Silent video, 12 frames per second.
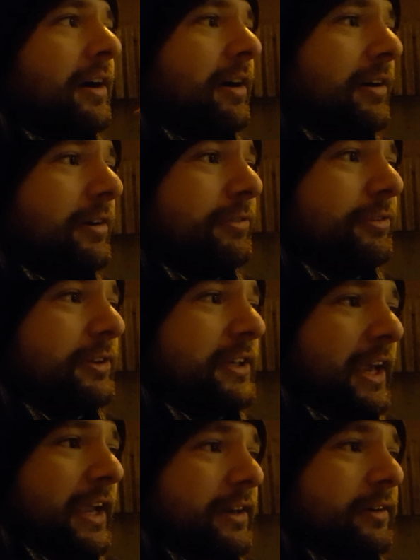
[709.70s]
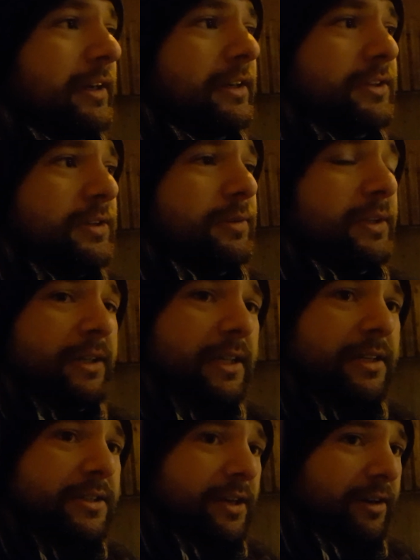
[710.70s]
of catering to the
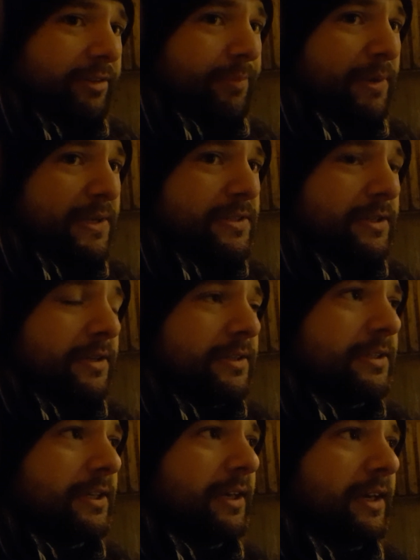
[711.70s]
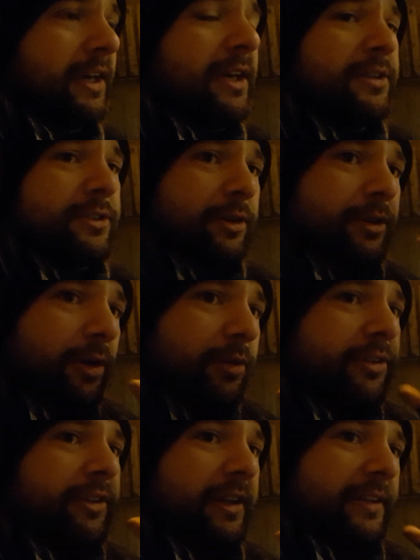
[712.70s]
needs of a business. So
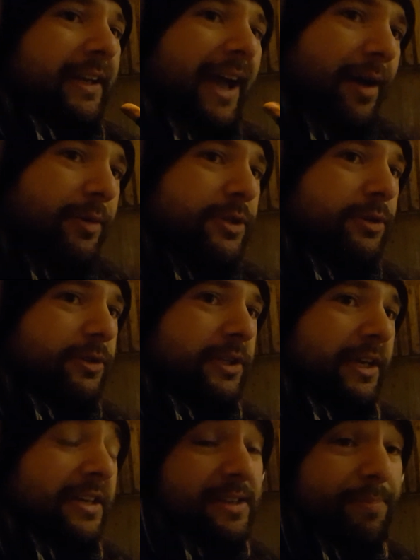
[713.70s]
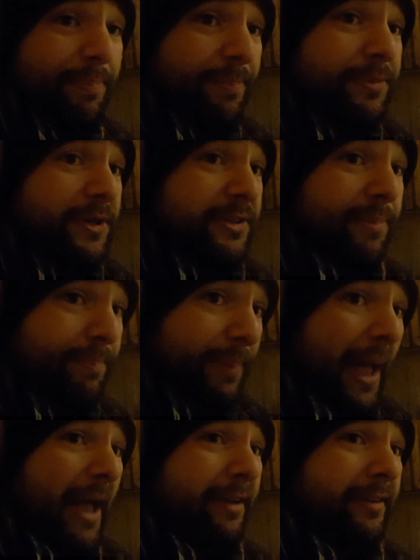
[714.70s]
don't think that outsourcing is just a
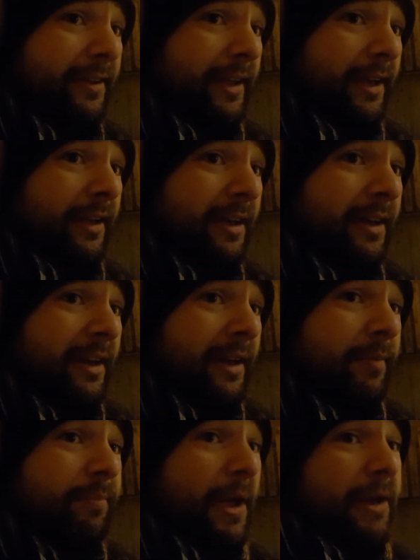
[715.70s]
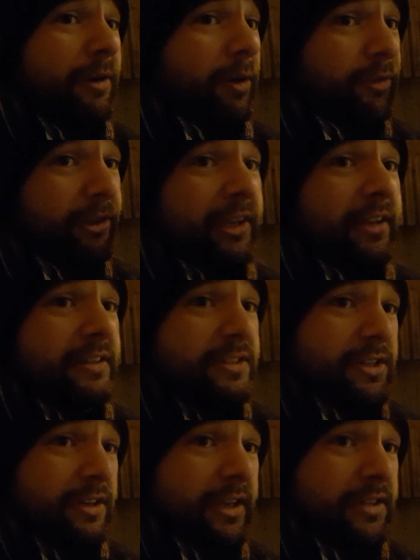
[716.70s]
bad thing. And don't think
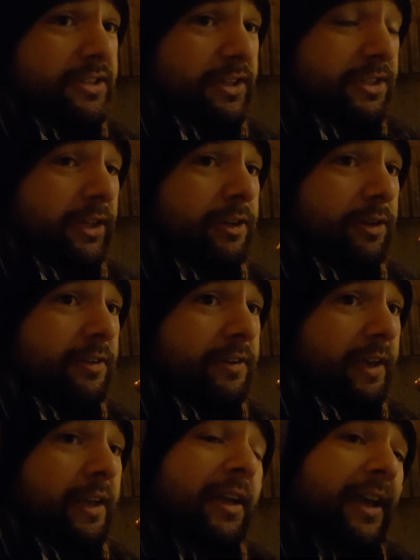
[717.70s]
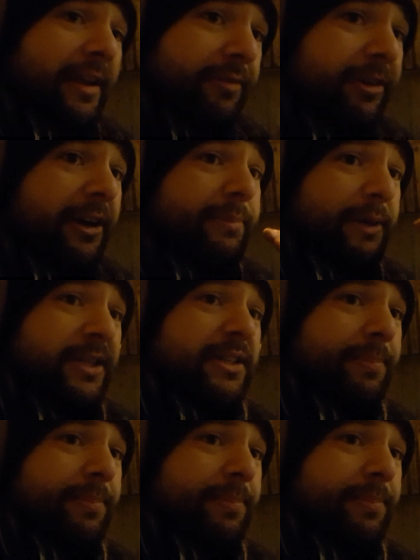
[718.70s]
it's just a good thing. It very much